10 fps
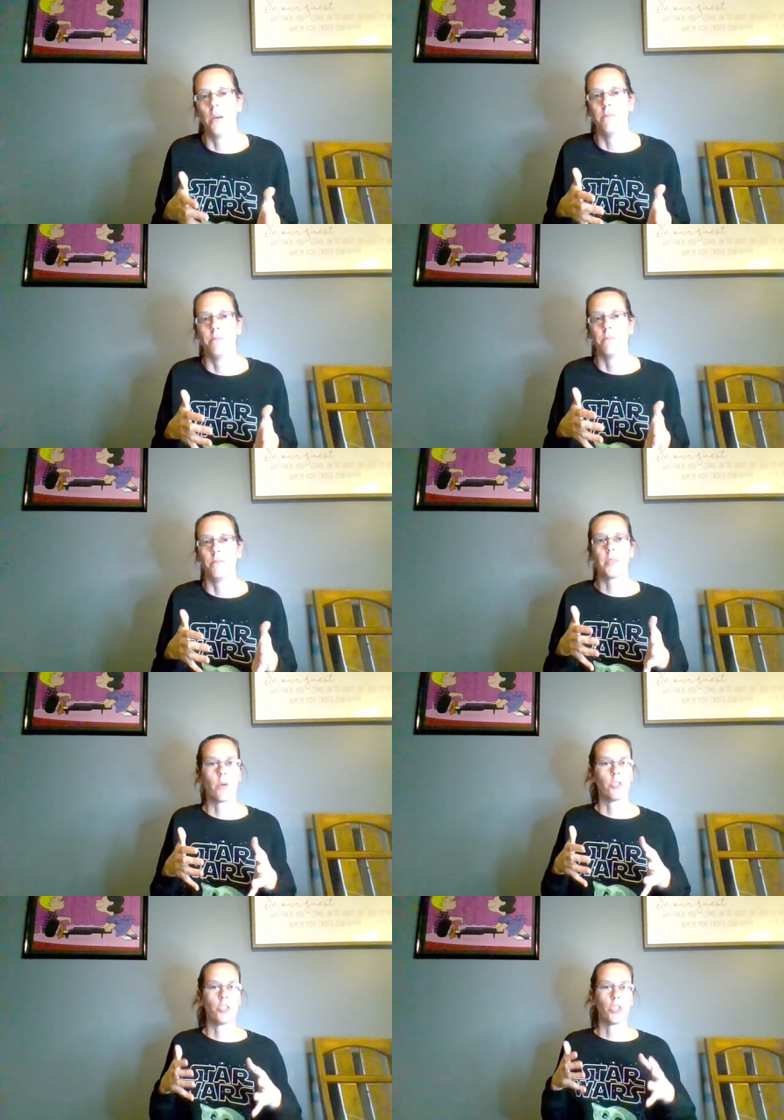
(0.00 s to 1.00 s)

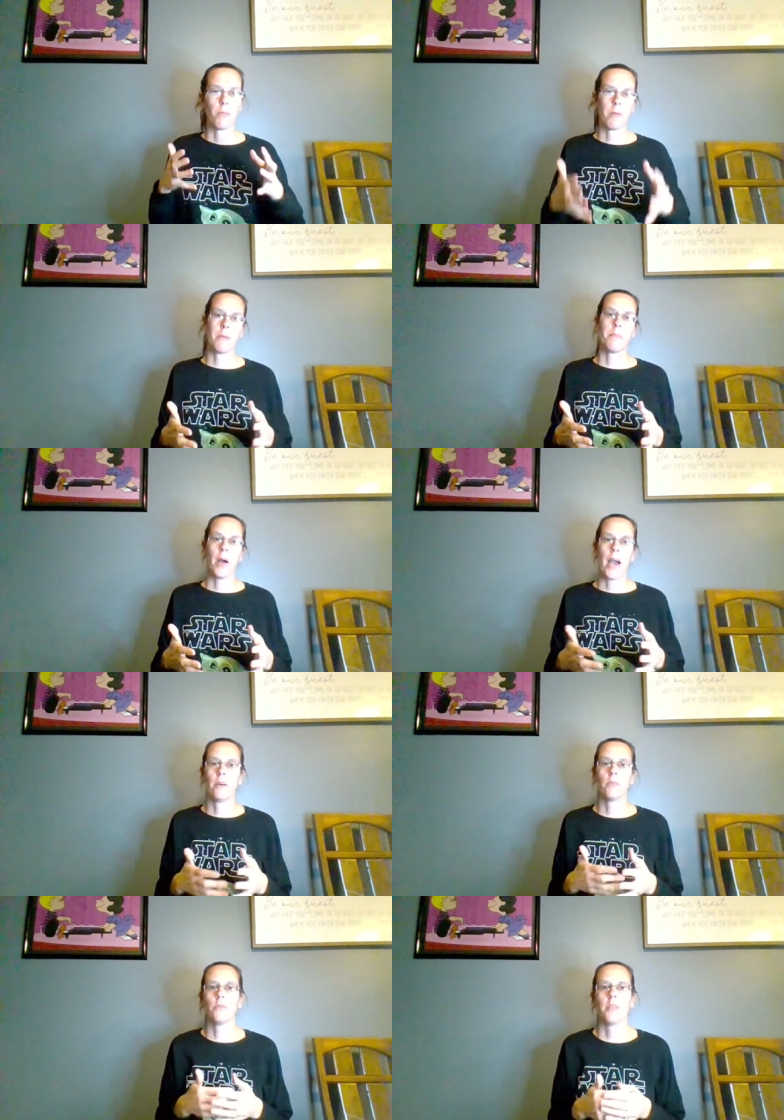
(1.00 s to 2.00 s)
There were so many people
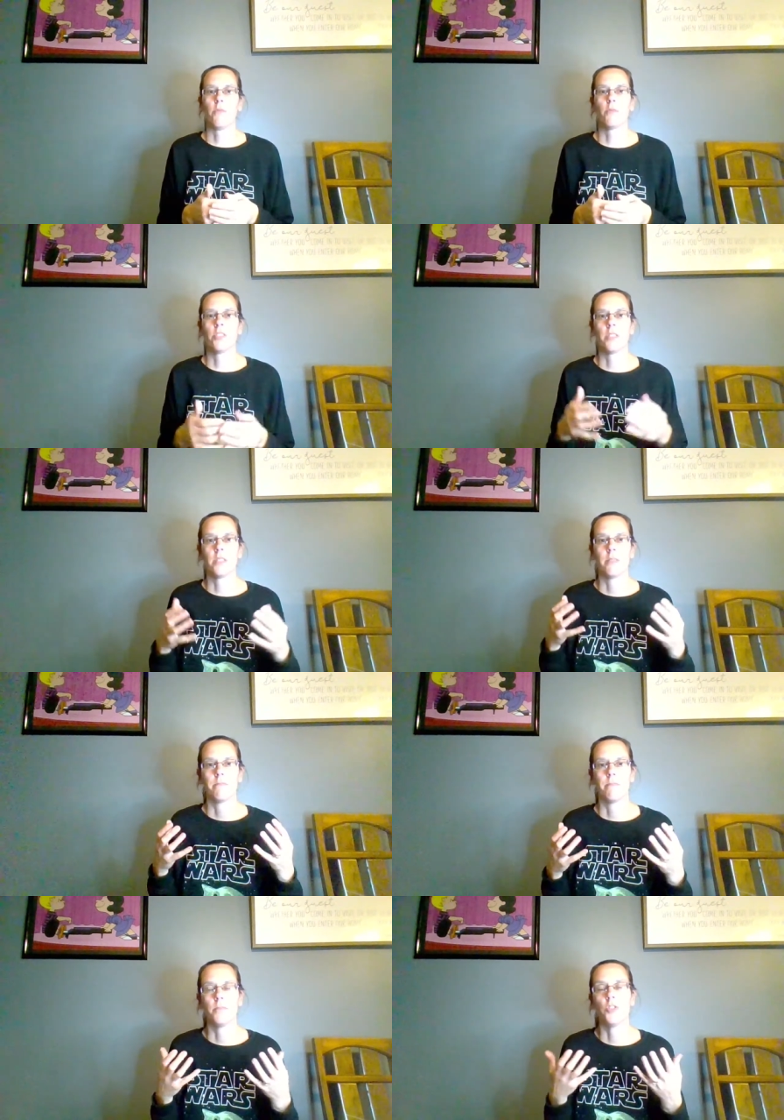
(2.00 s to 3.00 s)
out. They were just
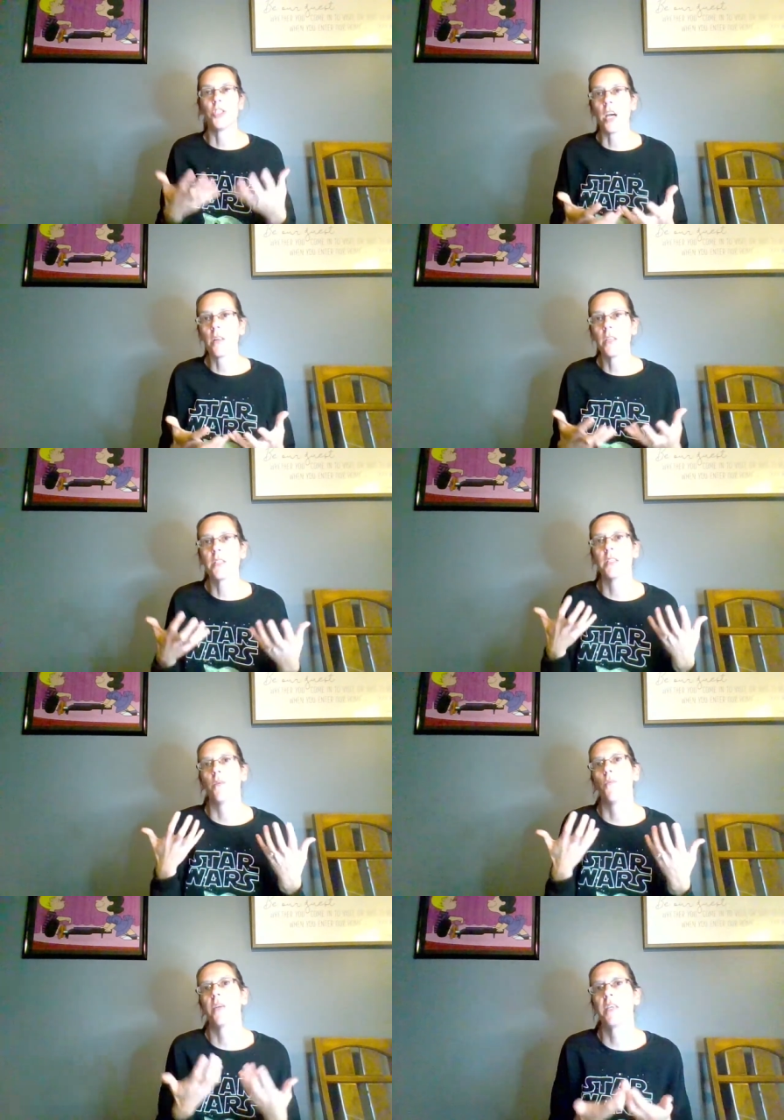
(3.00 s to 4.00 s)
jealous.
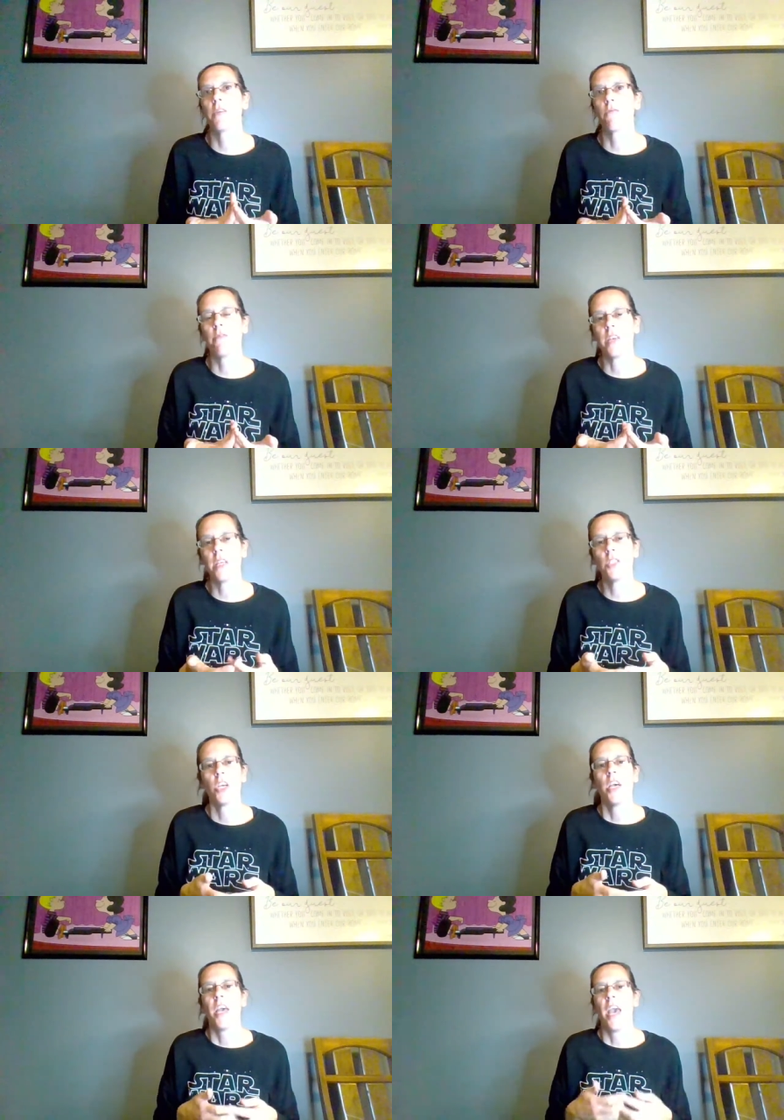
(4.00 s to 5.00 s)
They wanted to get
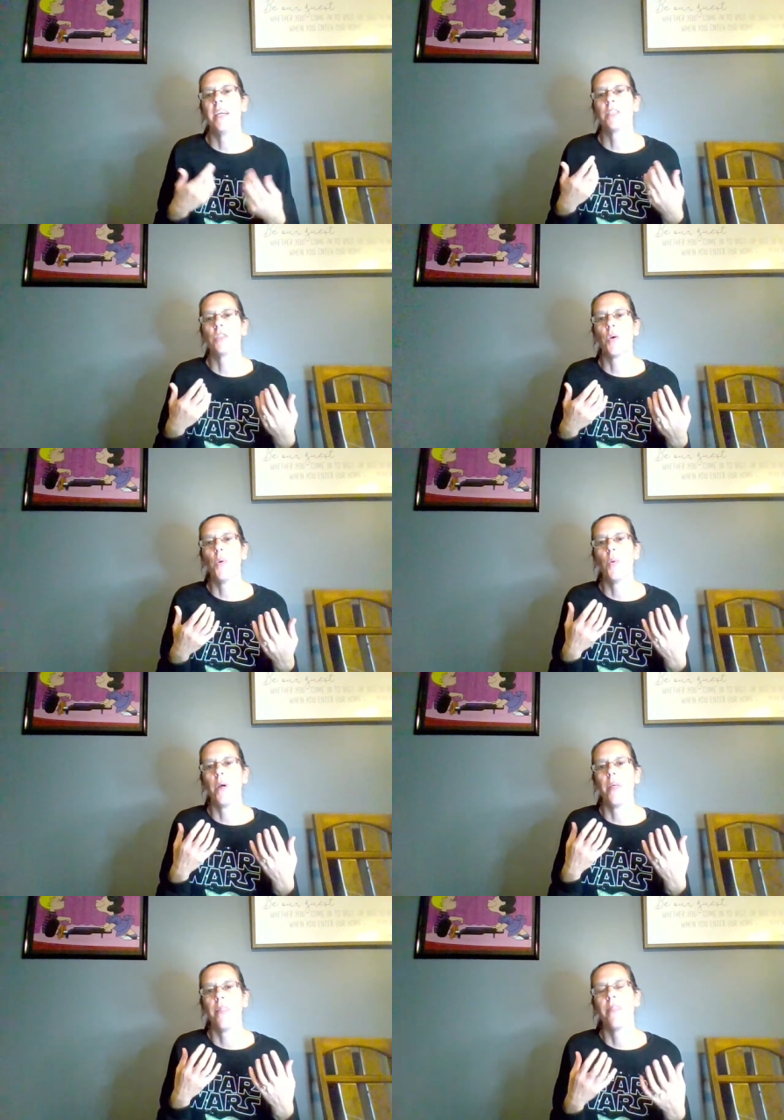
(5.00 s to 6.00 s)
revenge. And
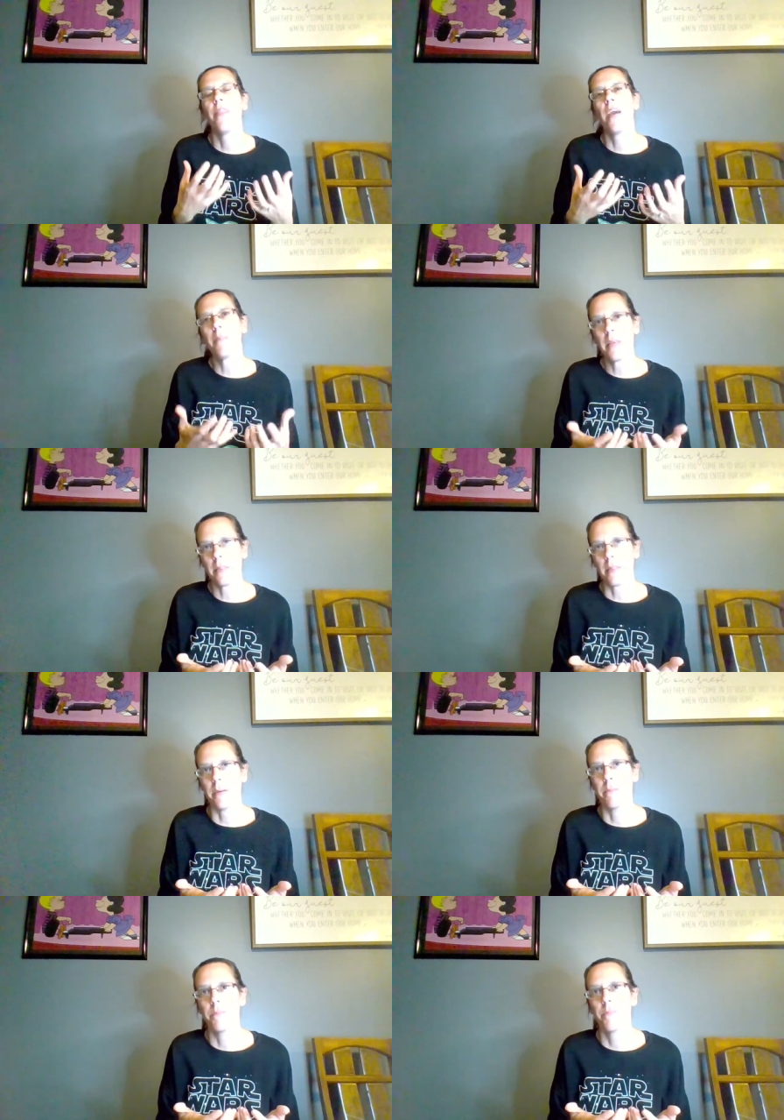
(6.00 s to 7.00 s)
so they beat
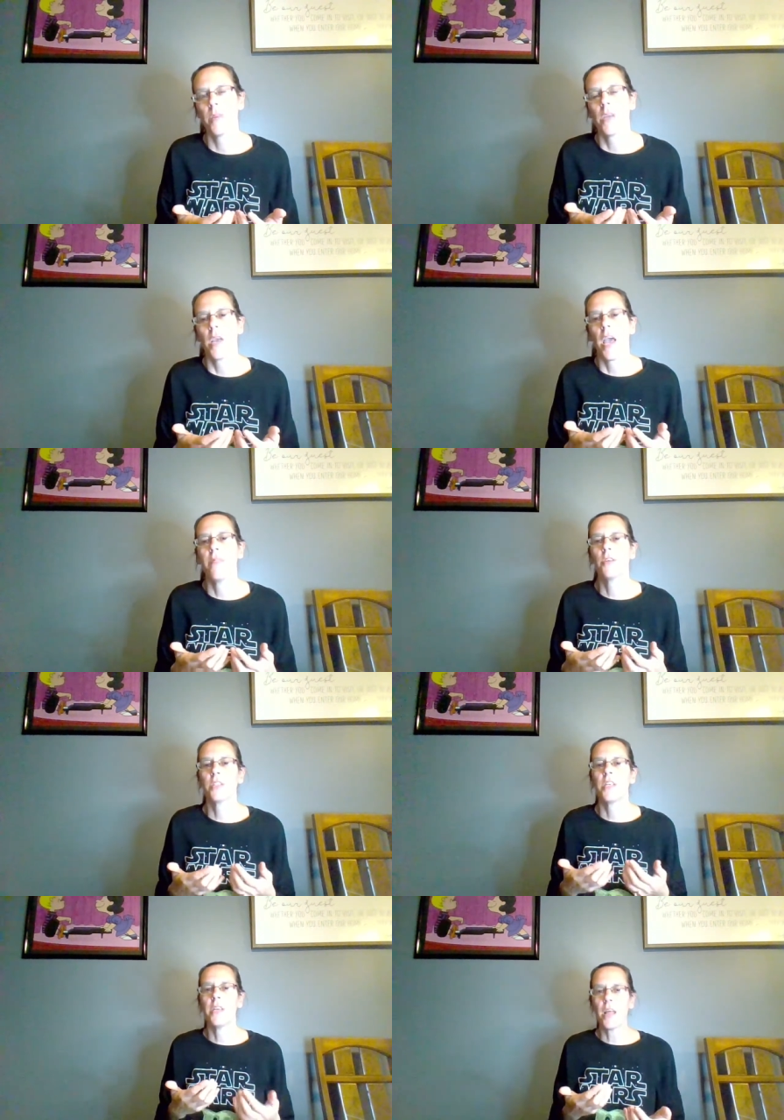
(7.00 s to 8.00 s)
them. And
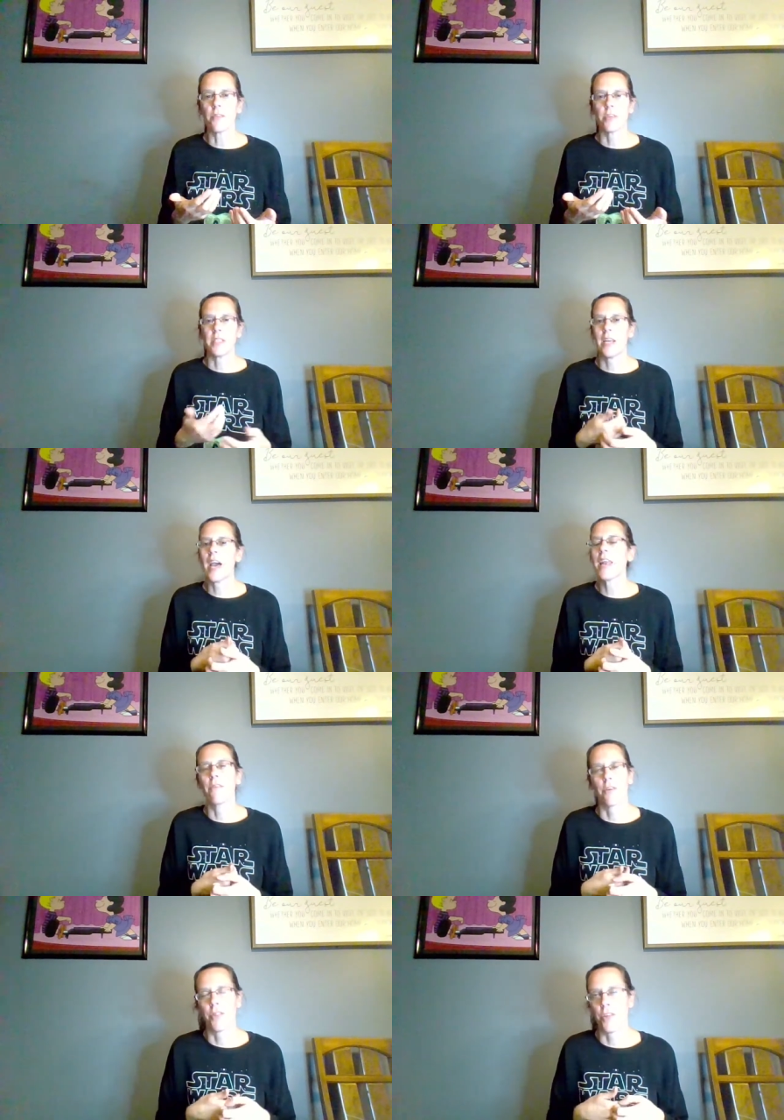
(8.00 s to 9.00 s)
there's another reason, and I
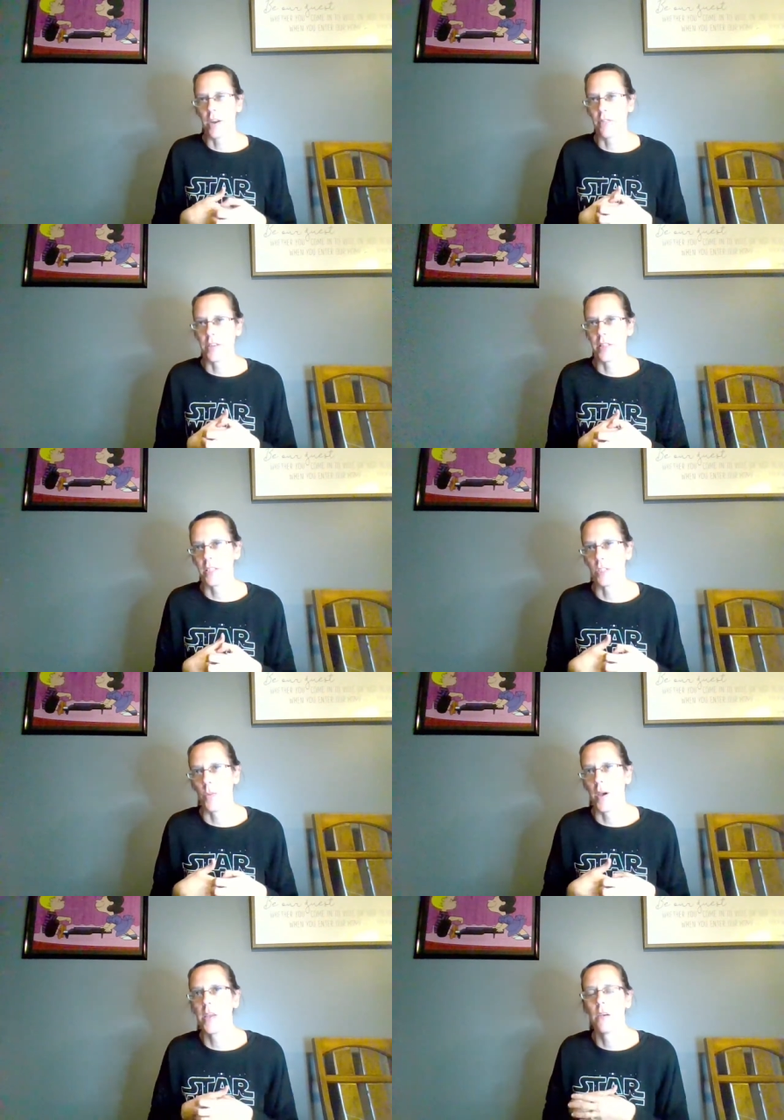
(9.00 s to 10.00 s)
never thought of it
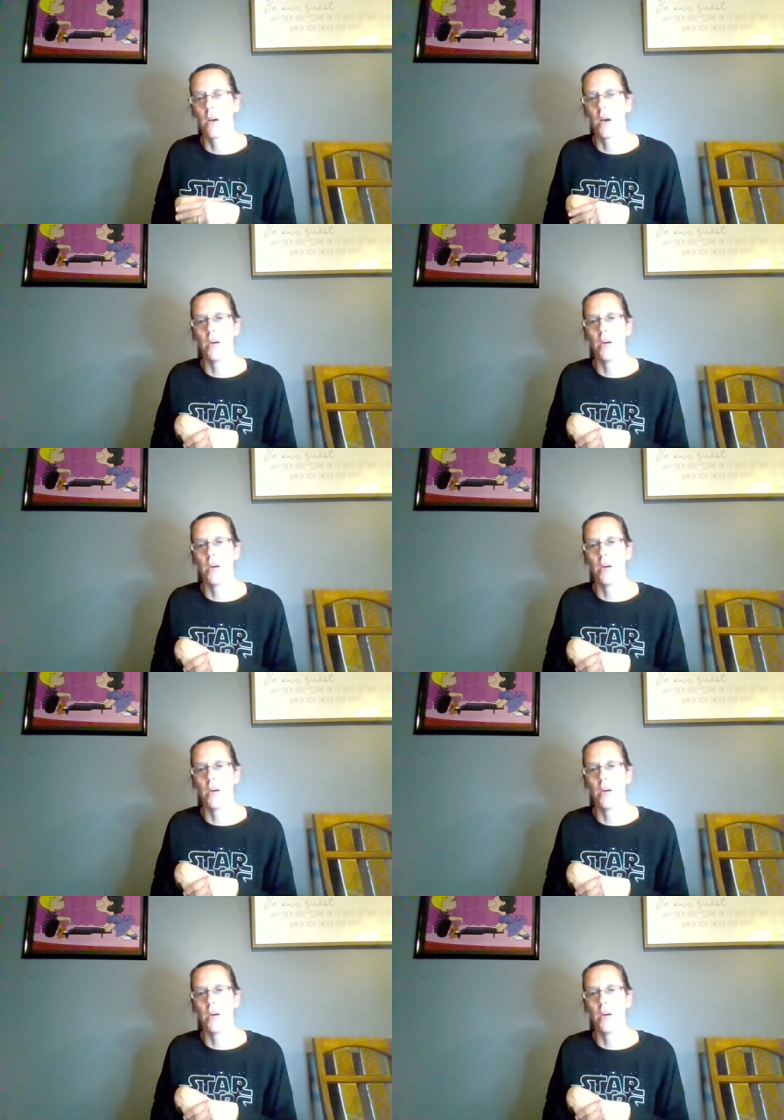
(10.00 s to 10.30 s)
this way.